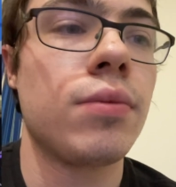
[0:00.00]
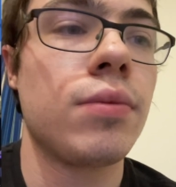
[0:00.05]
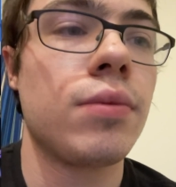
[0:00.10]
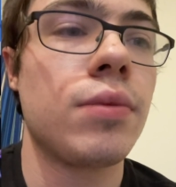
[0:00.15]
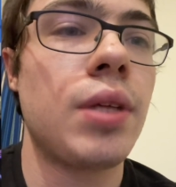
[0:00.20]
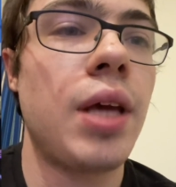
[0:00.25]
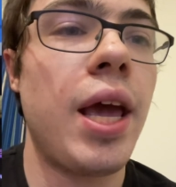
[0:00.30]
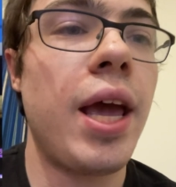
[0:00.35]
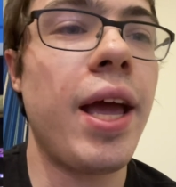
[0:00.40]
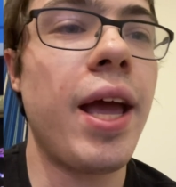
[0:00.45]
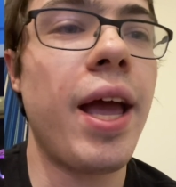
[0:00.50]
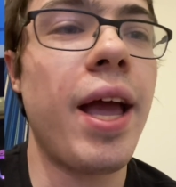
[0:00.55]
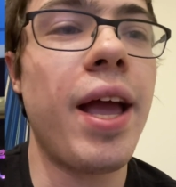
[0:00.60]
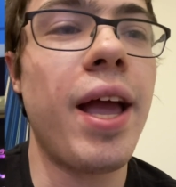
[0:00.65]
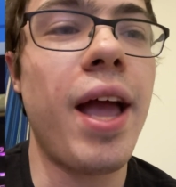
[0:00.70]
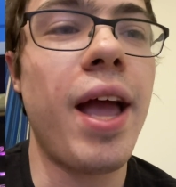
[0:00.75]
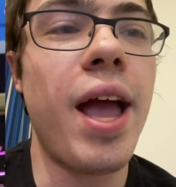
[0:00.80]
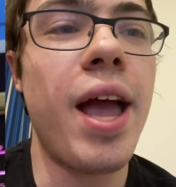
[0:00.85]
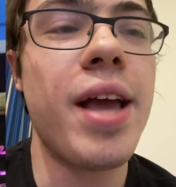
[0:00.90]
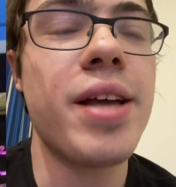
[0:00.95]

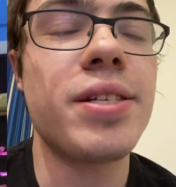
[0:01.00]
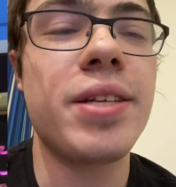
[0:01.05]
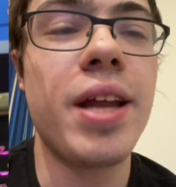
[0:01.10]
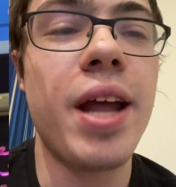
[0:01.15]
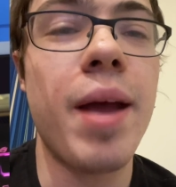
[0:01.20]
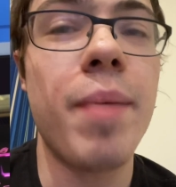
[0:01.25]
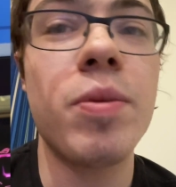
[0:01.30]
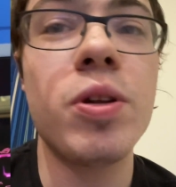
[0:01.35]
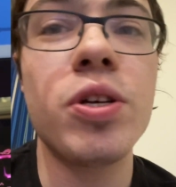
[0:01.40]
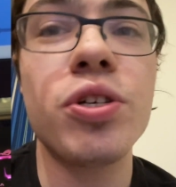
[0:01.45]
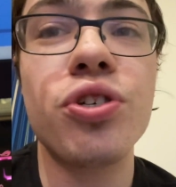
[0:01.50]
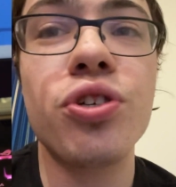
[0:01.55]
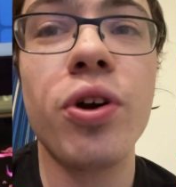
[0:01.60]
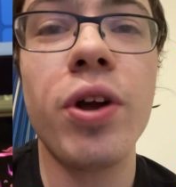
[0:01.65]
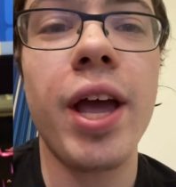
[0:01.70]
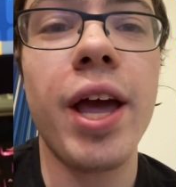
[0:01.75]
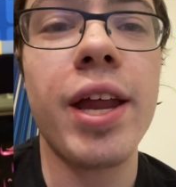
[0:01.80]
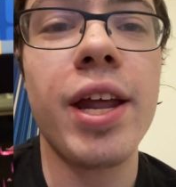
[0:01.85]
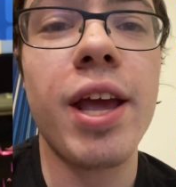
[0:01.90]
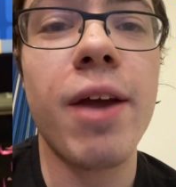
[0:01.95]
Hey, today I'm going to show
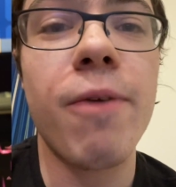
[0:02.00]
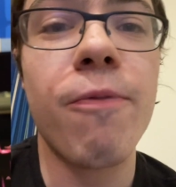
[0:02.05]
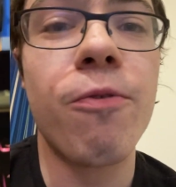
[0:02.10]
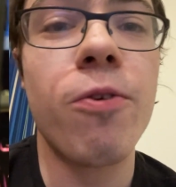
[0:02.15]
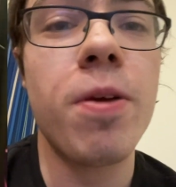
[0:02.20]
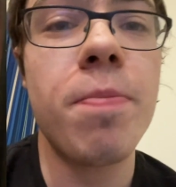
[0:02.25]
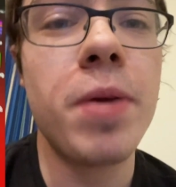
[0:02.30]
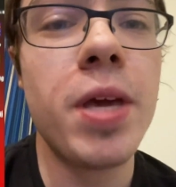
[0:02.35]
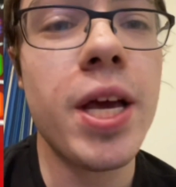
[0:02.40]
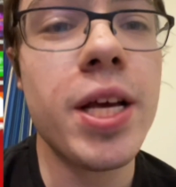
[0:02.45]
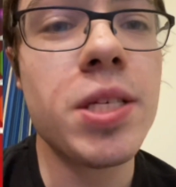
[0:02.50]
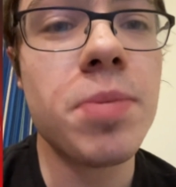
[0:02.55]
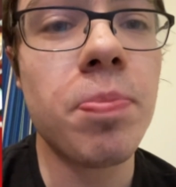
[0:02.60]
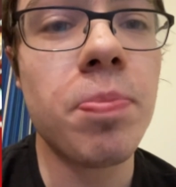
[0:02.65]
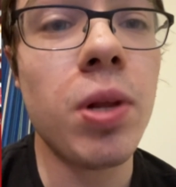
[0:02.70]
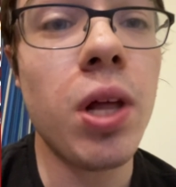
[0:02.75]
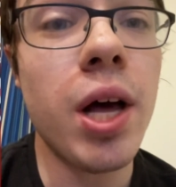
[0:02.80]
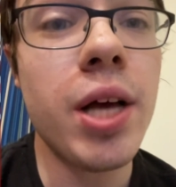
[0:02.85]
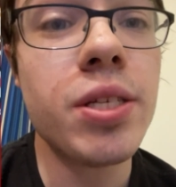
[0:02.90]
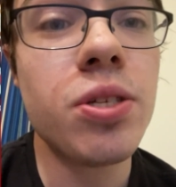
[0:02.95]
you how to get free PS
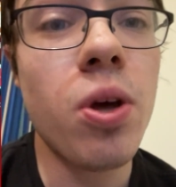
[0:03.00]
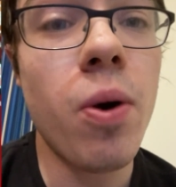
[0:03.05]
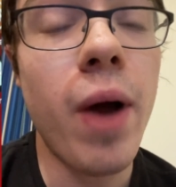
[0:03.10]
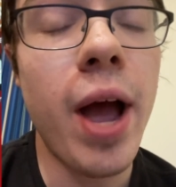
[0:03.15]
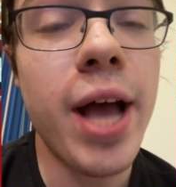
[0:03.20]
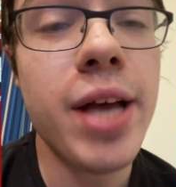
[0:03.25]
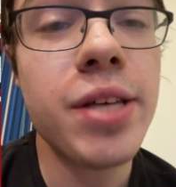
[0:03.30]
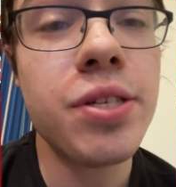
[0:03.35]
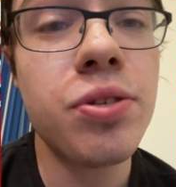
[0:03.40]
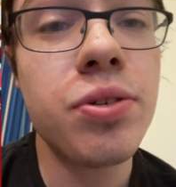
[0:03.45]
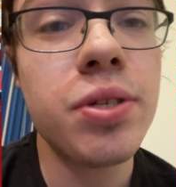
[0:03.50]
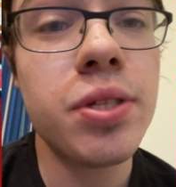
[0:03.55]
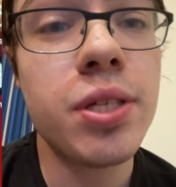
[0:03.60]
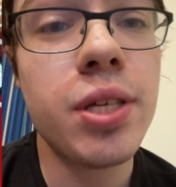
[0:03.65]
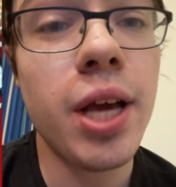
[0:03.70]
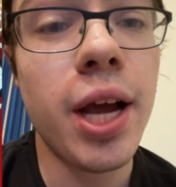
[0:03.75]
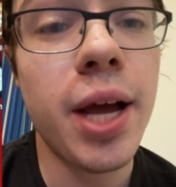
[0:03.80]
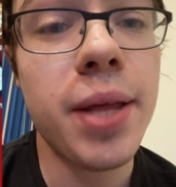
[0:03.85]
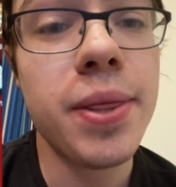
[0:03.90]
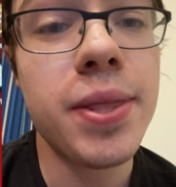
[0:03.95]
Plus. So as you can
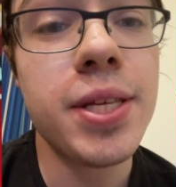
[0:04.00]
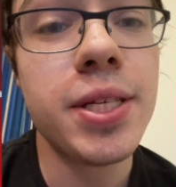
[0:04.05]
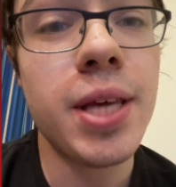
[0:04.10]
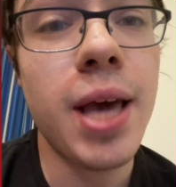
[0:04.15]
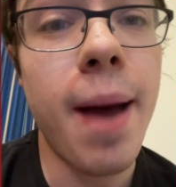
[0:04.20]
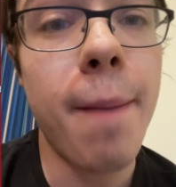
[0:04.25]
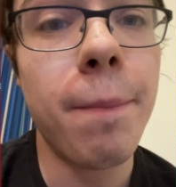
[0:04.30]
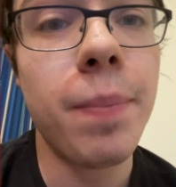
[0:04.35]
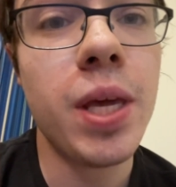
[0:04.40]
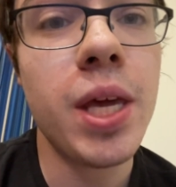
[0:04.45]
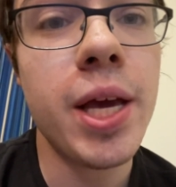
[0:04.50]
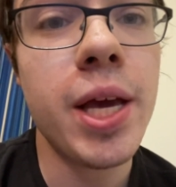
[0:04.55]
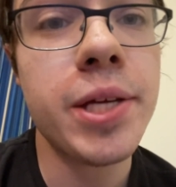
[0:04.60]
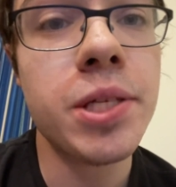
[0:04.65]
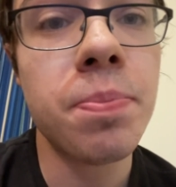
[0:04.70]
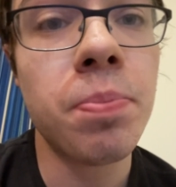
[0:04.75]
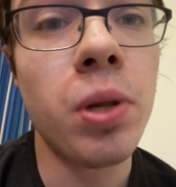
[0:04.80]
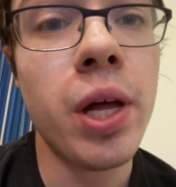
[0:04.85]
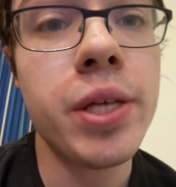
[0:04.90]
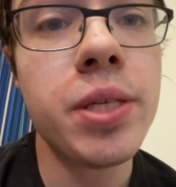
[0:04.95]
see, I got this app, PS
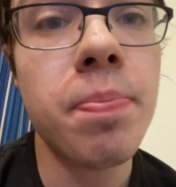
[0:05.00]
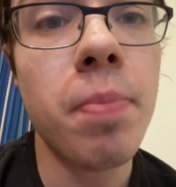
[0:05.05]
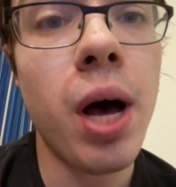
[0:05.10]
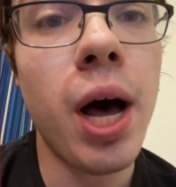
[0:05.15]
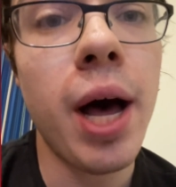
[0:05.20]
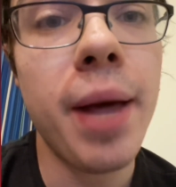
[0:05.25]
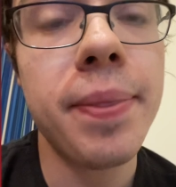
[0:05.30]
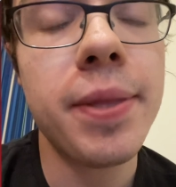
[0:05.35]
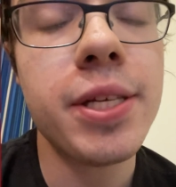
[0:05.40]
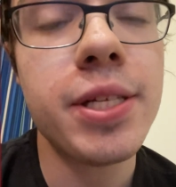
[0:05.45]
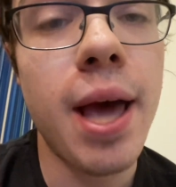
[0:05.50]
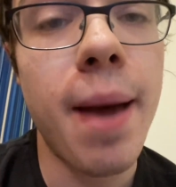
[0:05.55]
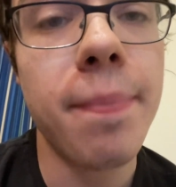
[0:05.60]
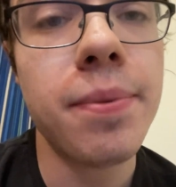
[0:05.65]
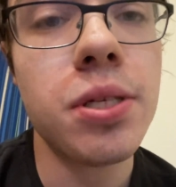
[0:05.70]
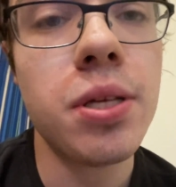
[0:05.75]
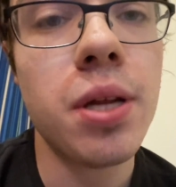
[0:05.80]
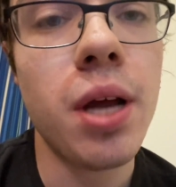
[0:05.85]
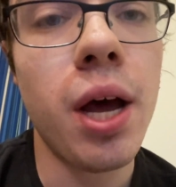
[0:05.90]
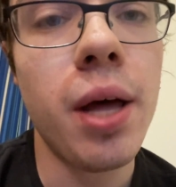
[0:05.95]
Plus Mod. This app
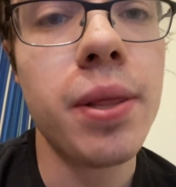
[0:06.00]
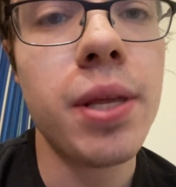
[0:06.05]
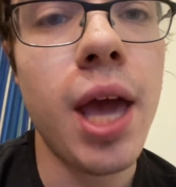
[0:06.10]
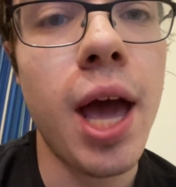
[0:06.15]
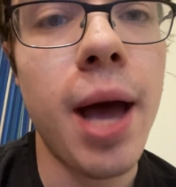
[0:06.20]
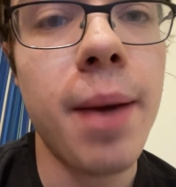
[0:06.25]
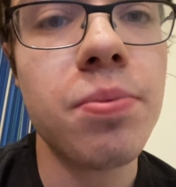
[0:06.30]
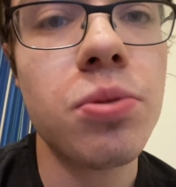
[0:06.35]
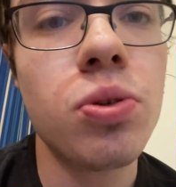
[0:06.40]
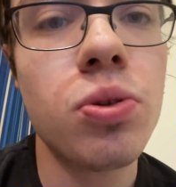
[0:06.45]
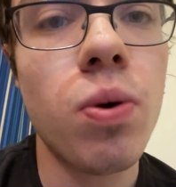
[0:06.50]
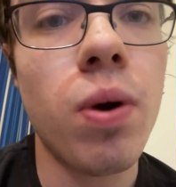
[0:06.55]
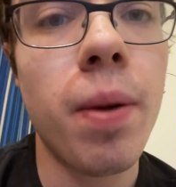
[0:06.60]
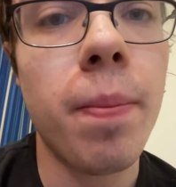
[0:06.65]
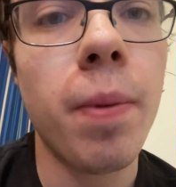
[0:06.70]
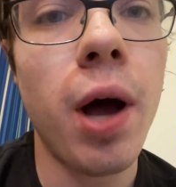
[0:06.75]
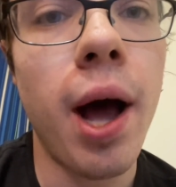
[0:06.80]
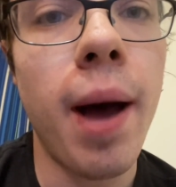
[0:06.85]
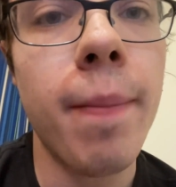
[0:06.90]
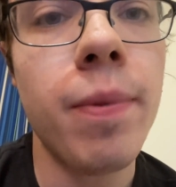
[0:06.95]
is not in the App Store,
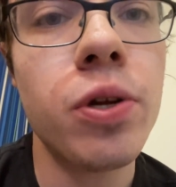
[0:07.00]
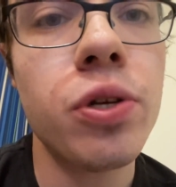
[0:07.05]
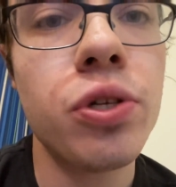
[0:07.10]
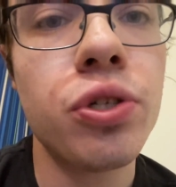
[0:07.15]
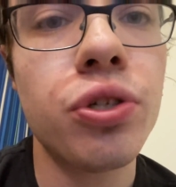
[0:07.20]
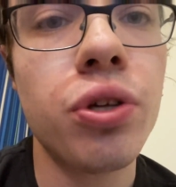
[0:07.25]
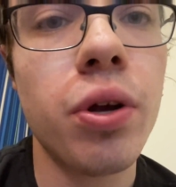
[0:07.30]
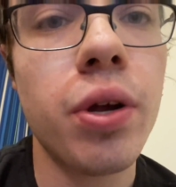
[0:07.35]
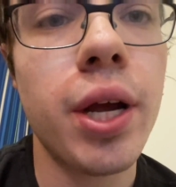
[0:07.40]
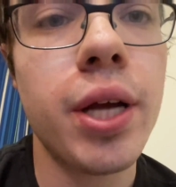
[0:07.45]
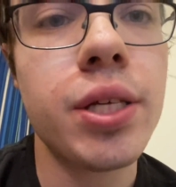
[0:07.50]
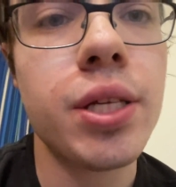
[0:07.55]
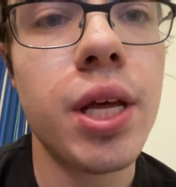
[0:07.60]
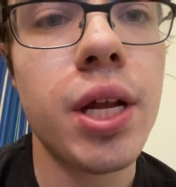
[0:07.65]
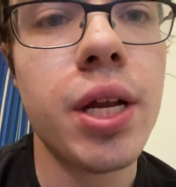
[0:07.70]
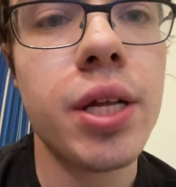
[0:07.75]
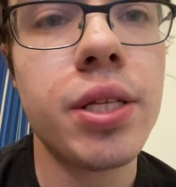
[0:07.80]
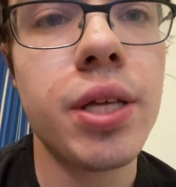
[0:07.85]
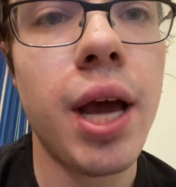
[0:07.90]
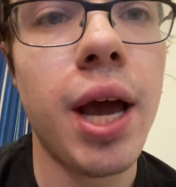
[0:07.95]
but I'm going to show you guys how
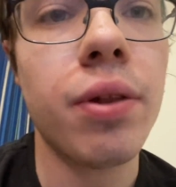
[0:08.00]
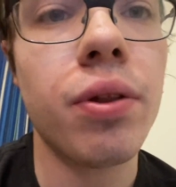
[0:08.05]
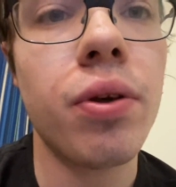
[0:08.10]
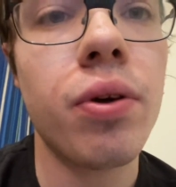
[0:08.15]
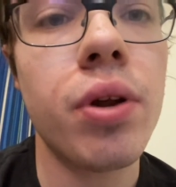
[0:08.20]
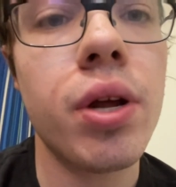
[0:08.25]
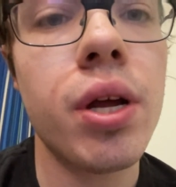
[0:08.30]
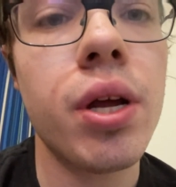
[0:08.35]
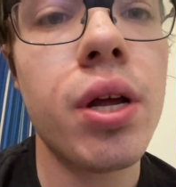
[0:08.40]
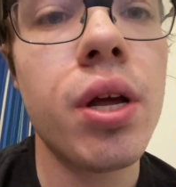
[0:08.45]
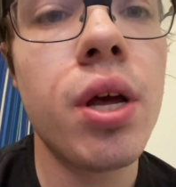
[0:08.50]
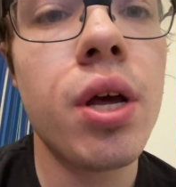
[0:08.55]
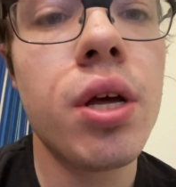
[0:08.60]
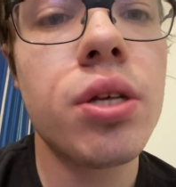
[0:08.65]
to download it.